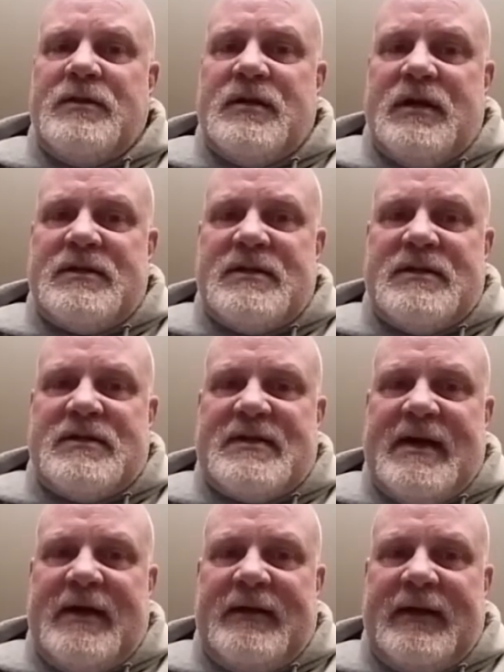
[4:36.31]
Doesn't
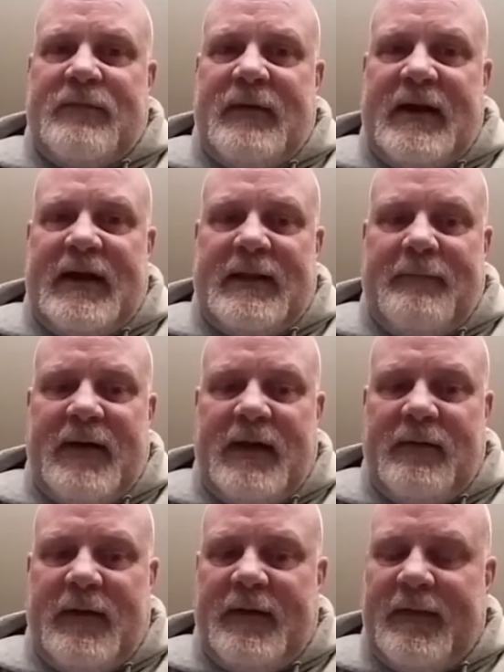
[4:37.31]
sound like we got the
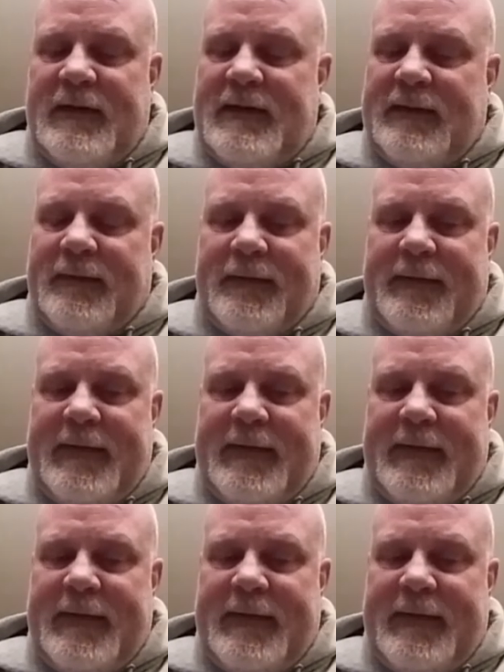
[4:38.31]
better end of the deal